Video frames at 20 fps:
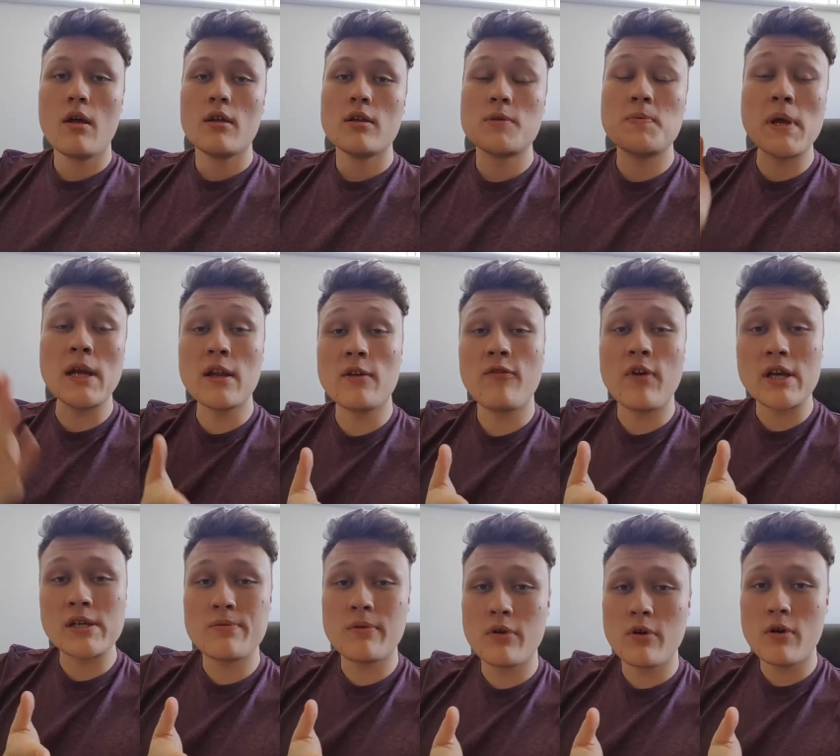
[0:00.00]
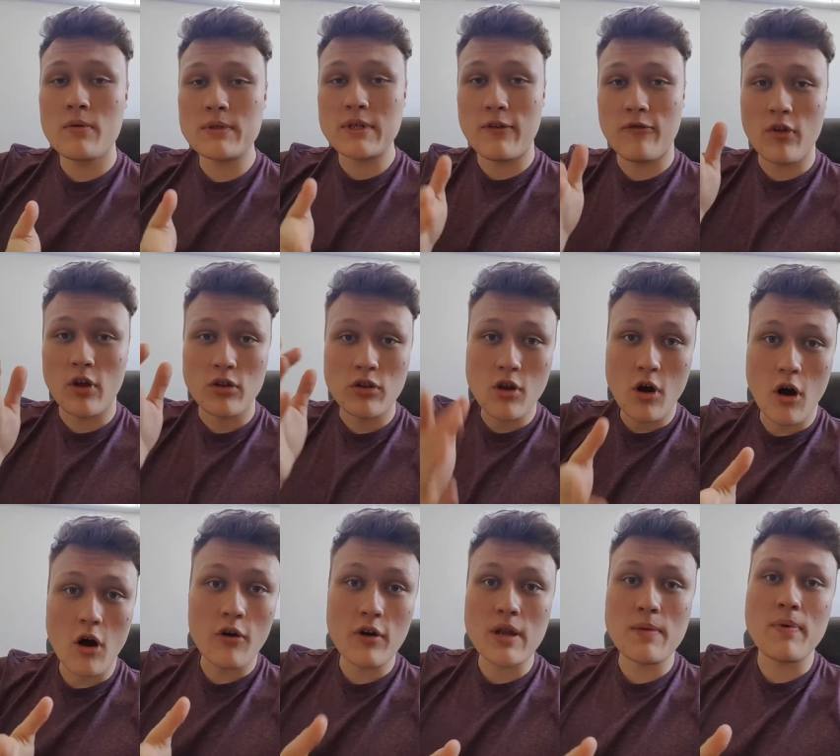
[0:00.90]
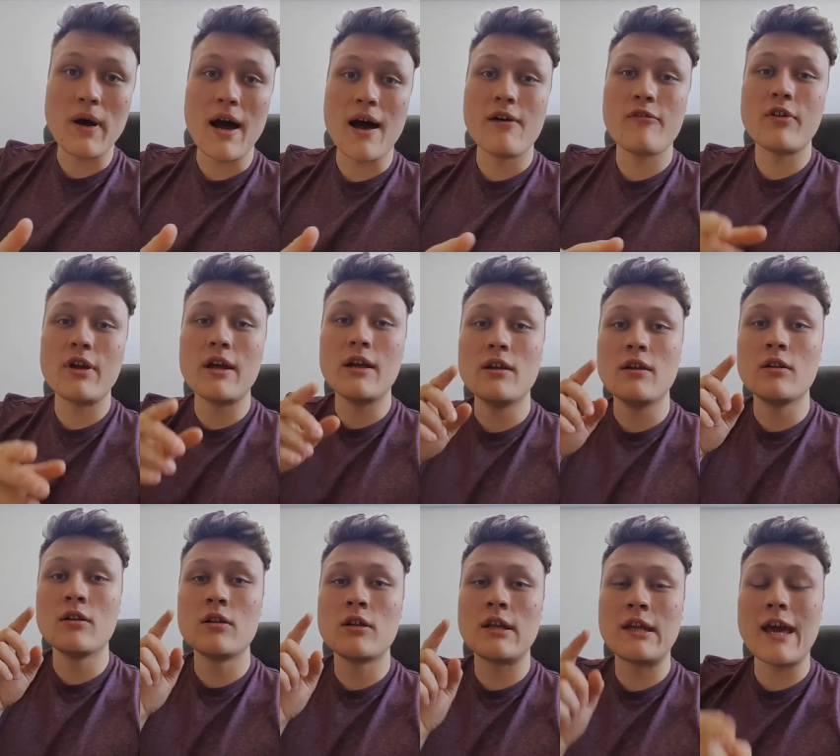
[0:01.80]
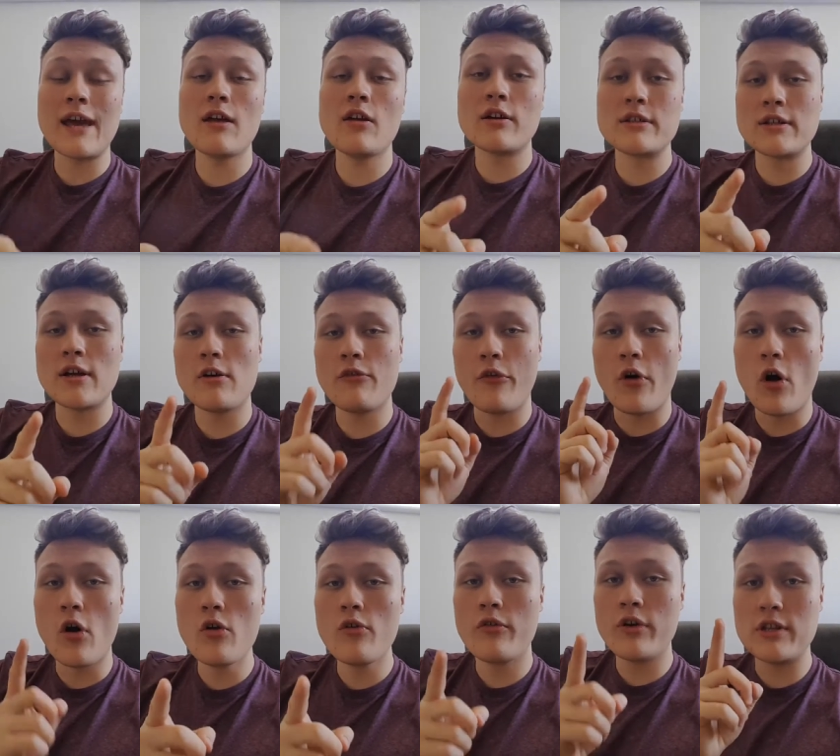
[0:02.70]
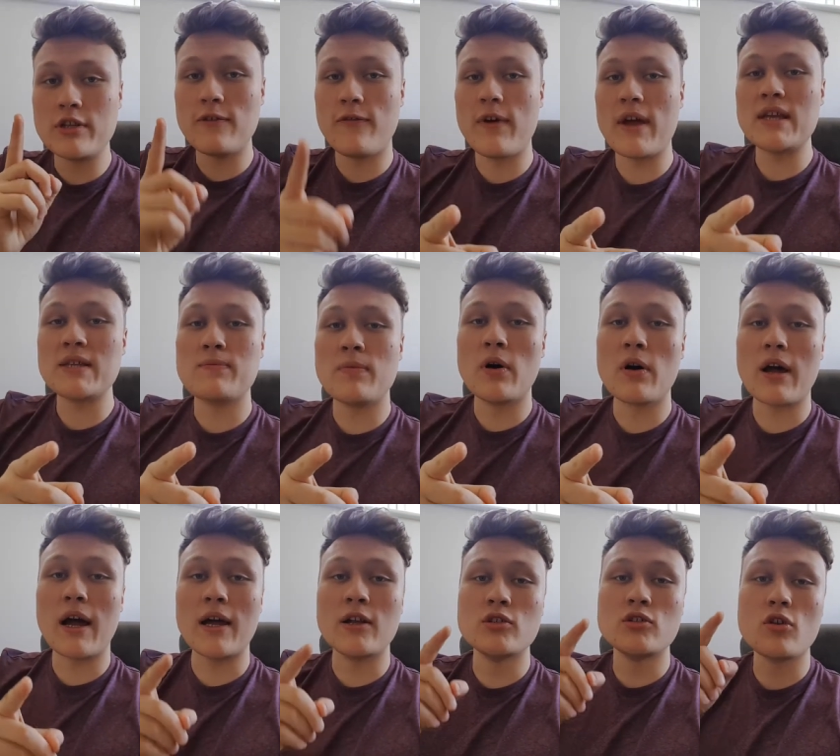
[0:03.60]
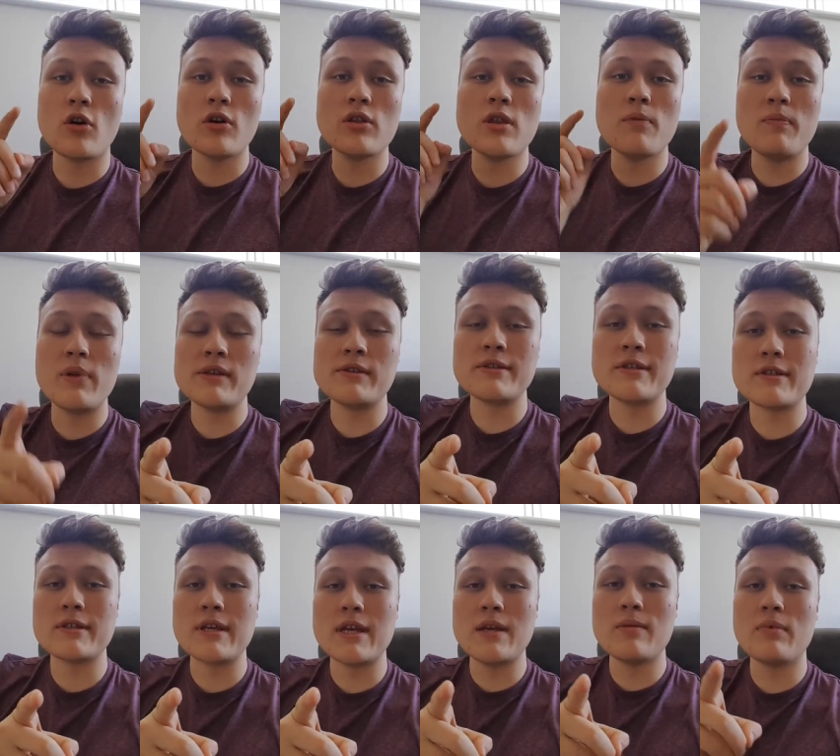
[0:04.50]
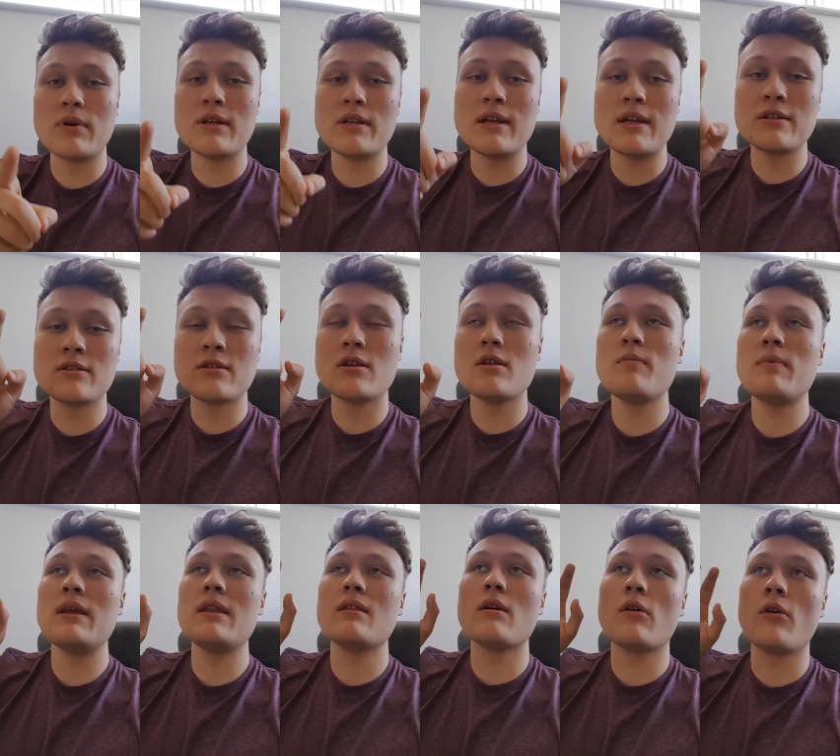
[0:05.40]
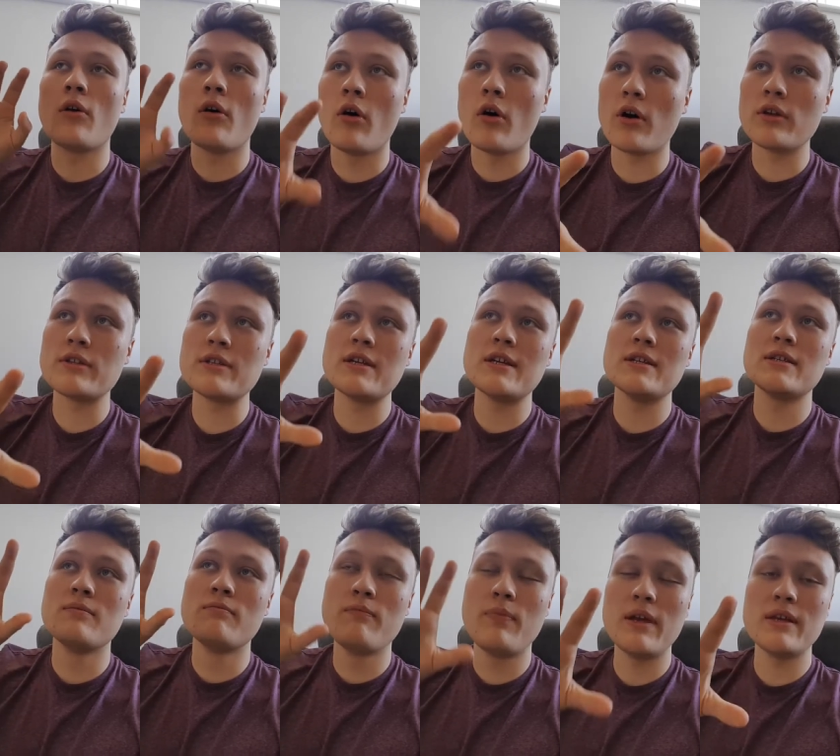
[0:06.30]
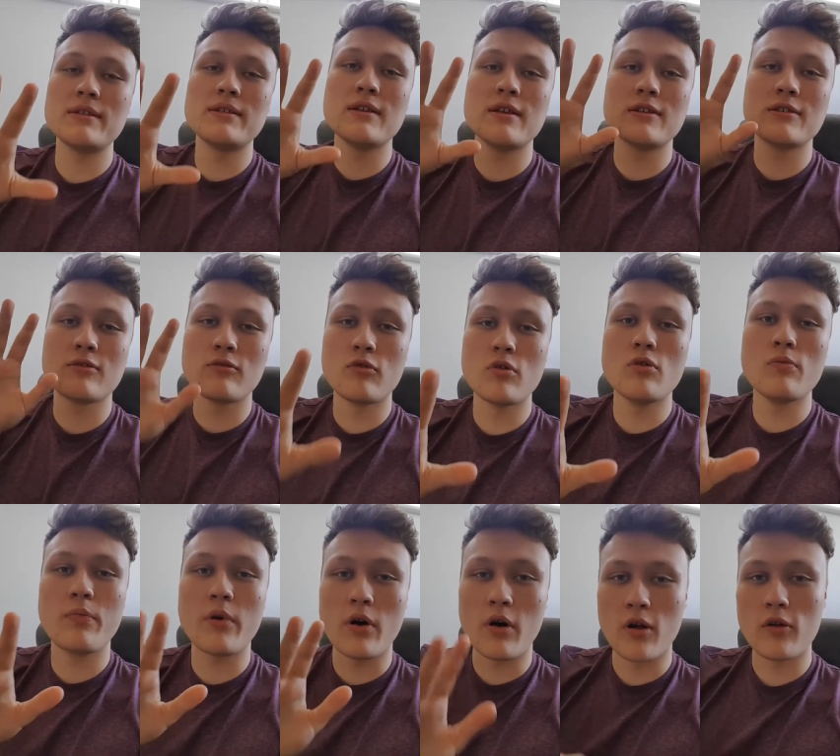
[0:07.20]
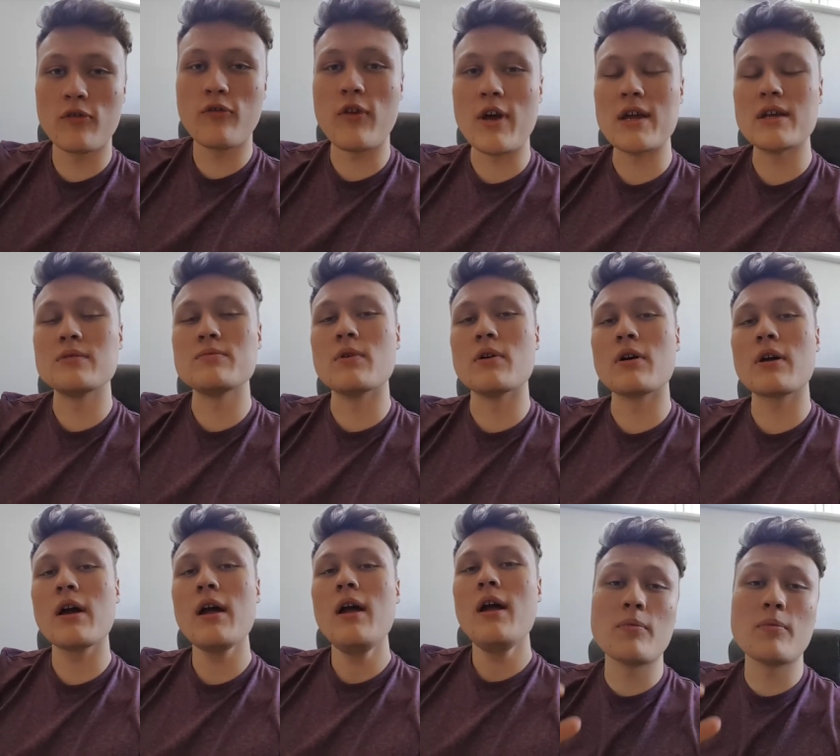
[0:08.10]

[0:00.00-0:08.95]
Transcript: Speaking of Facebook groups, if you're not already part of it, get yourself over to Facebook and join the Business League, because it is going to be the hottest business group on Facebook.